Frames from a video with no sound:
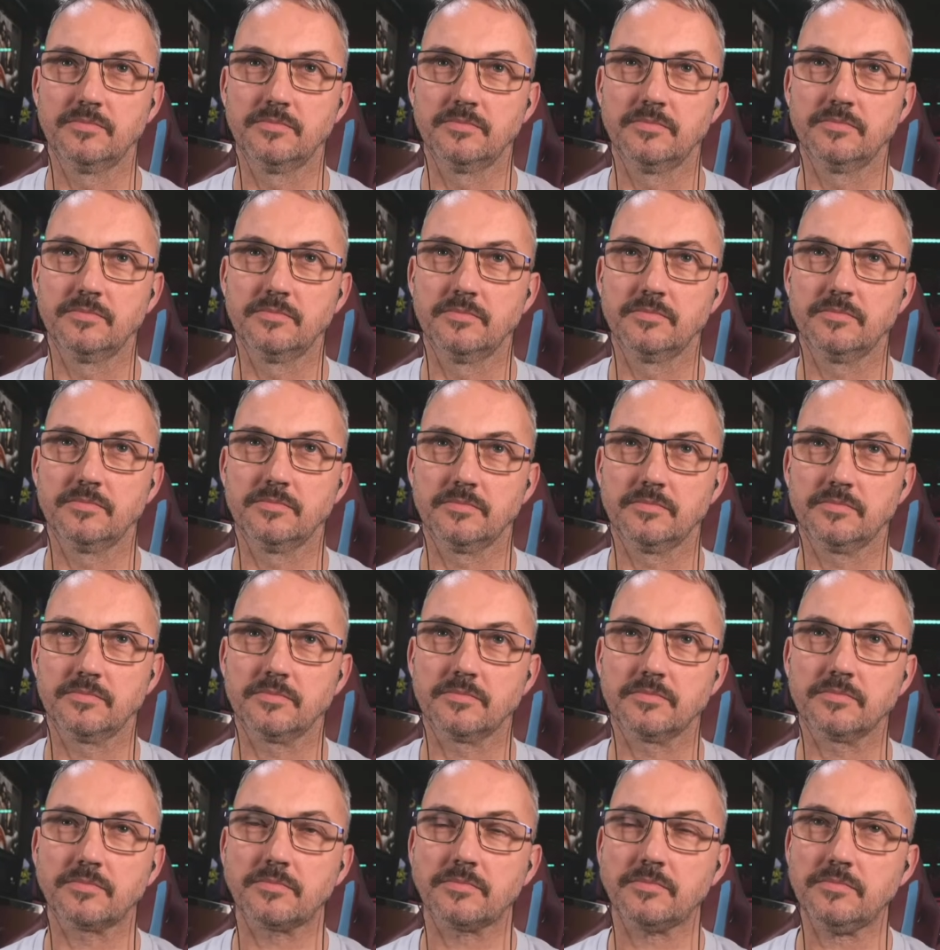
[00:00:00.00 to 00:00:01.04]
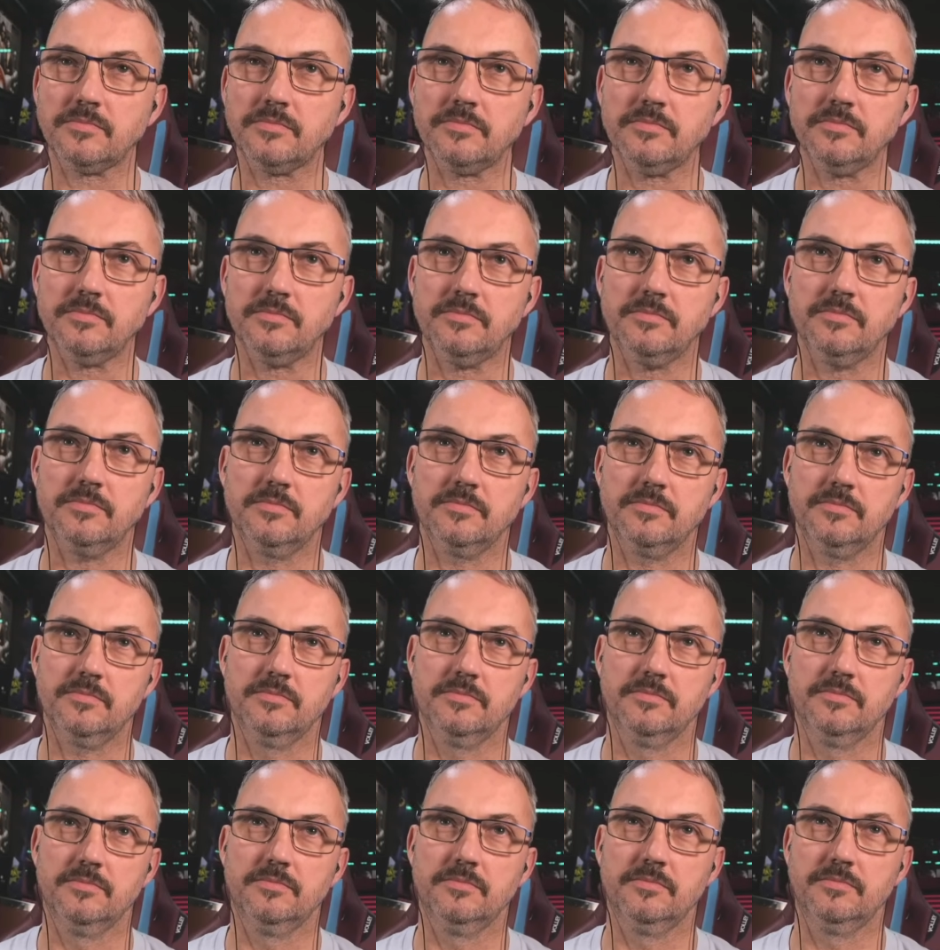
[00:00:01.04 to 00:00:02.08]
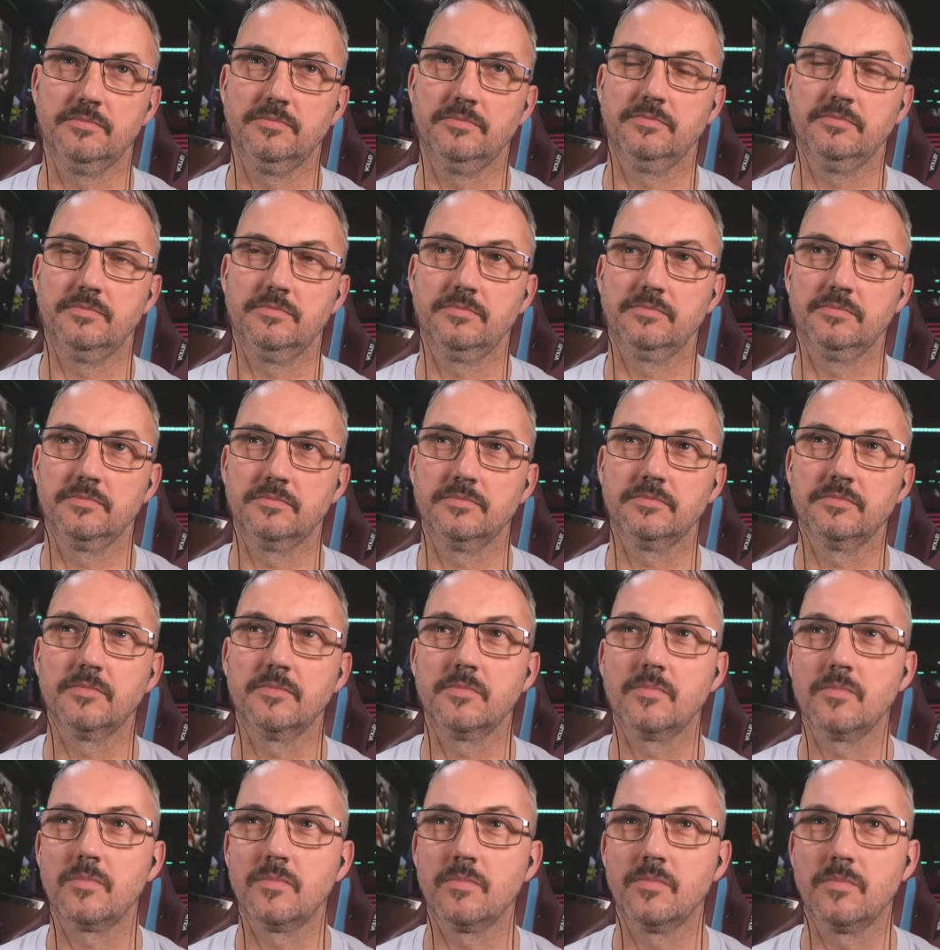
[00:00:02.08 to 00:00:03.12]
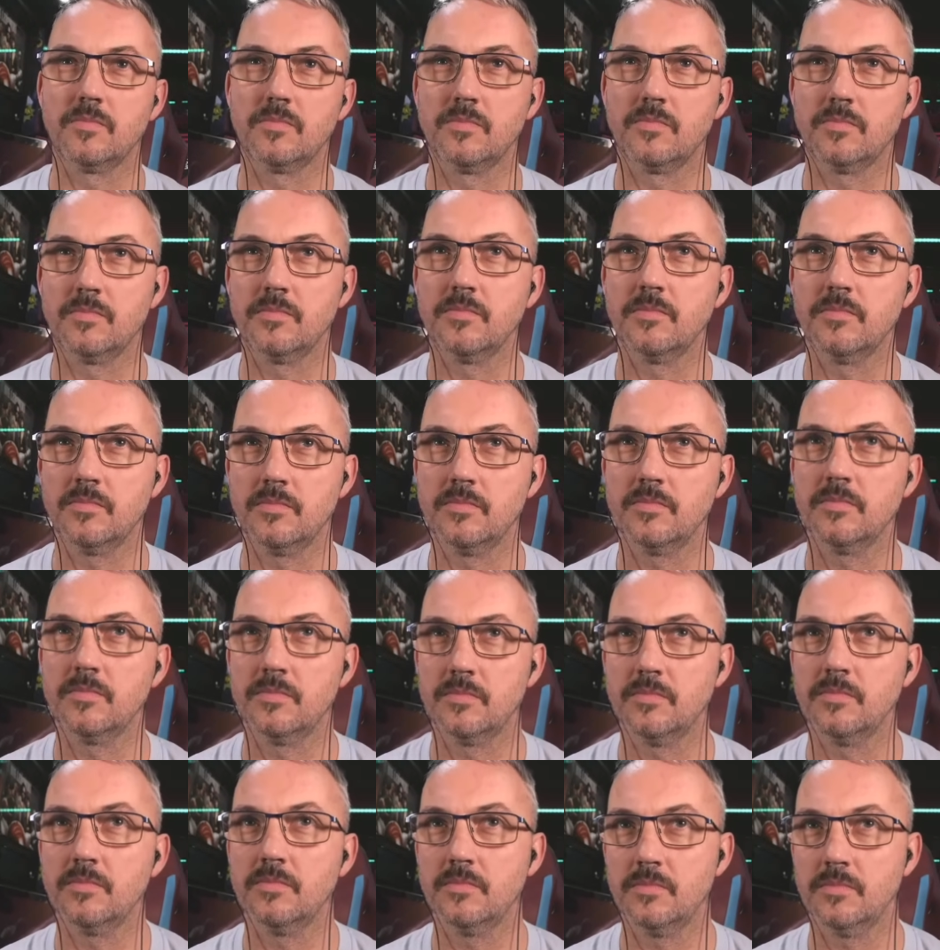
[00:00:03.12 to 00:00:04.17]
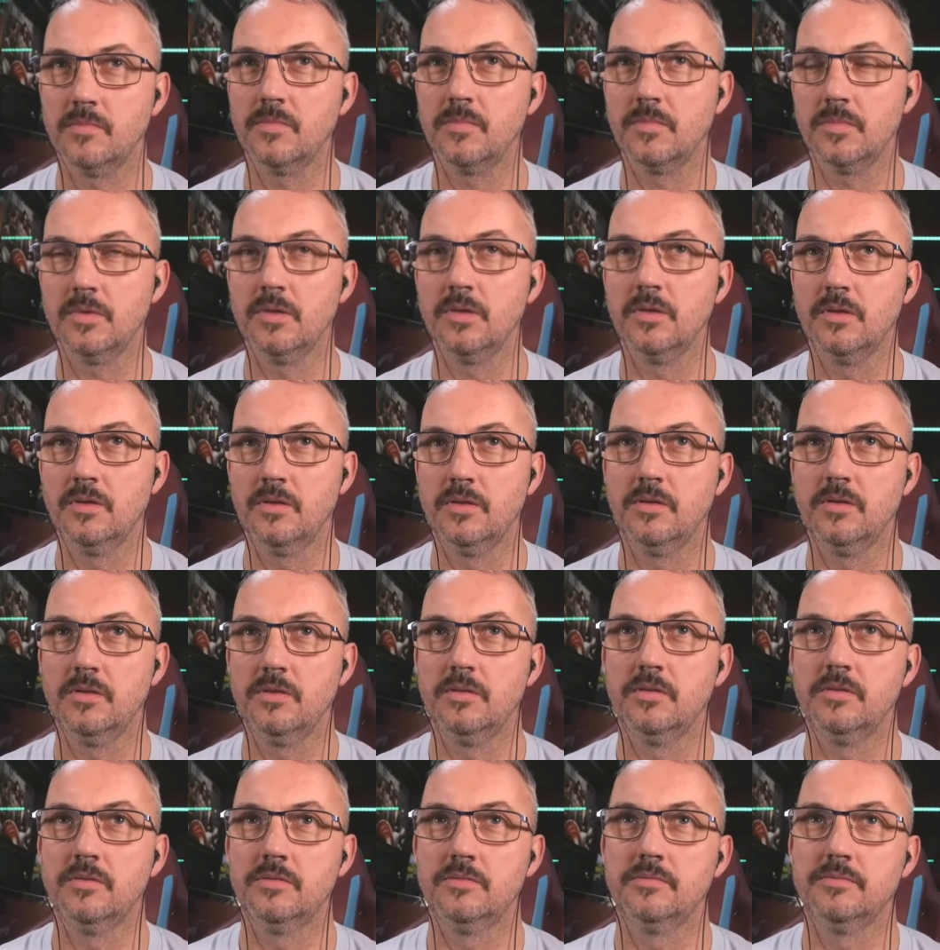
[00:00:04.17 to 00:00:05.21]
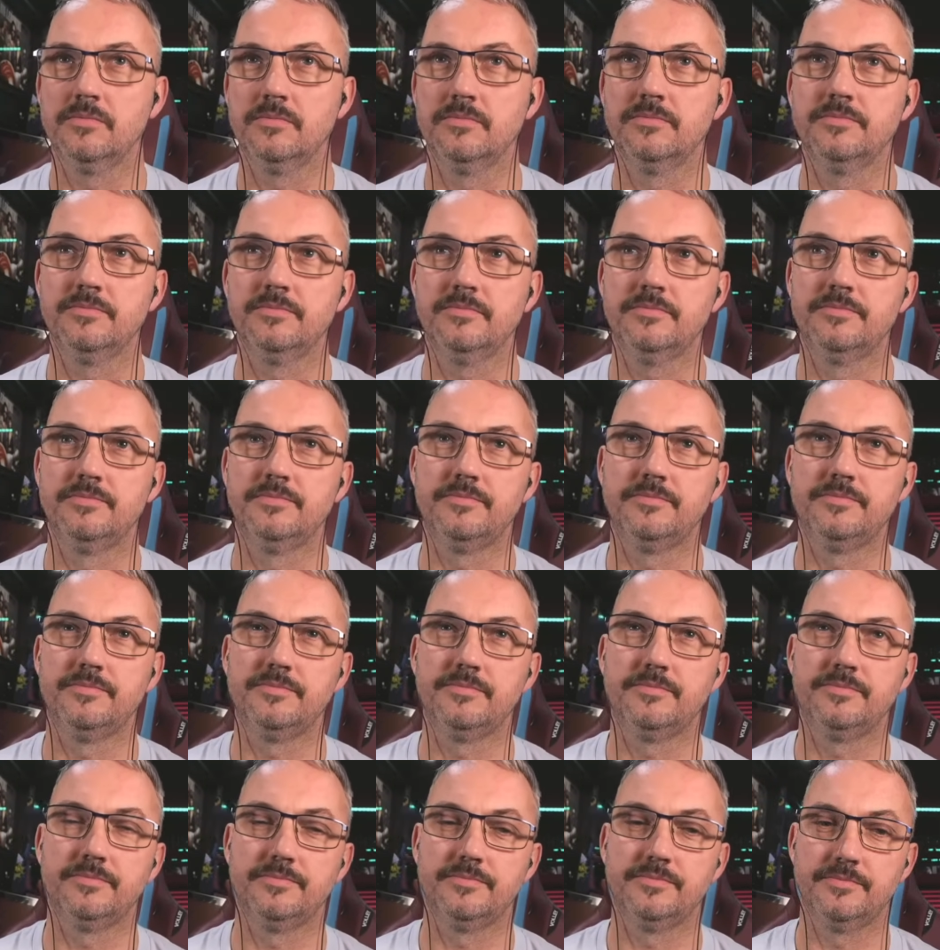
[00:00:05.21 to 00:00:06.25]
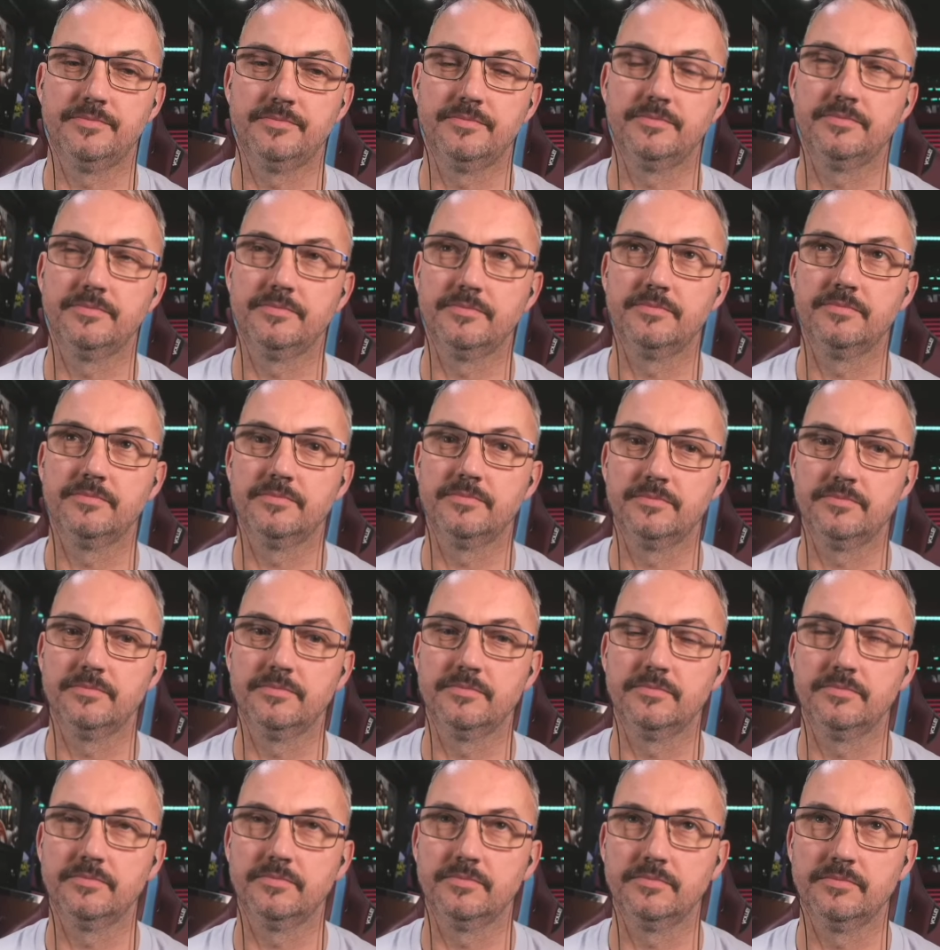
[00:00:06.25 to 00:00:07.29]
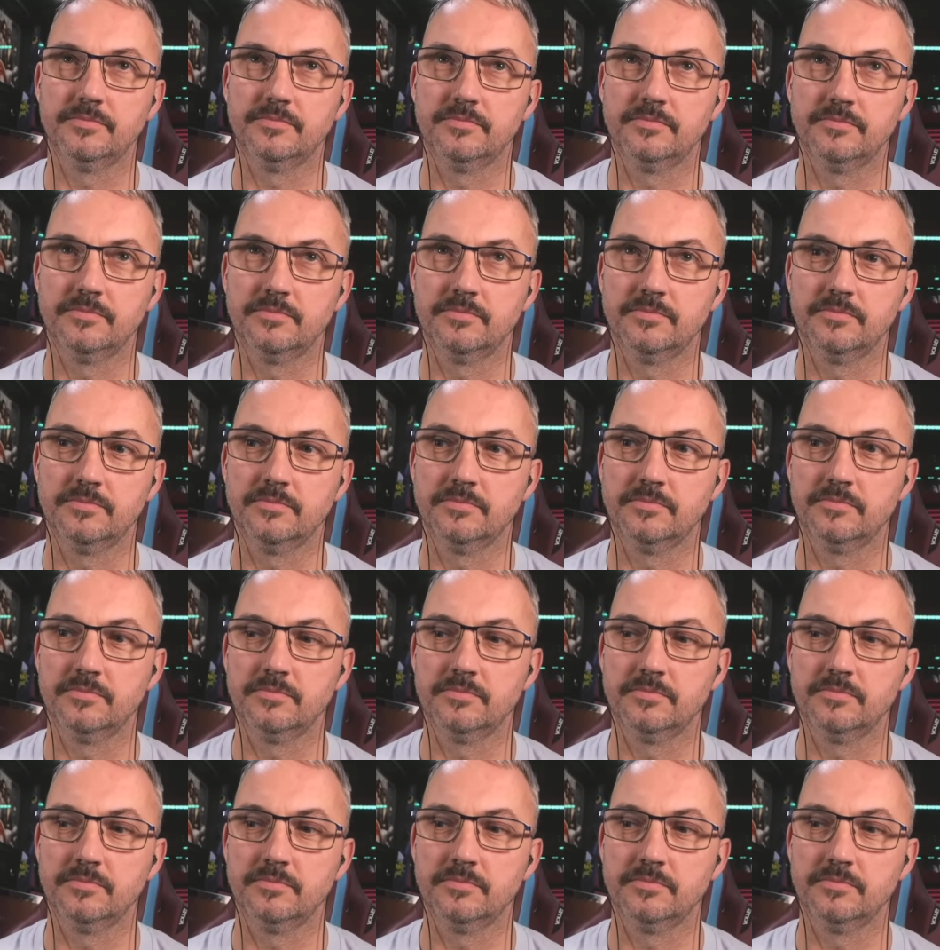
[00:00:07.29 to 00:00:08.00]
No words are spoken by the person on screen.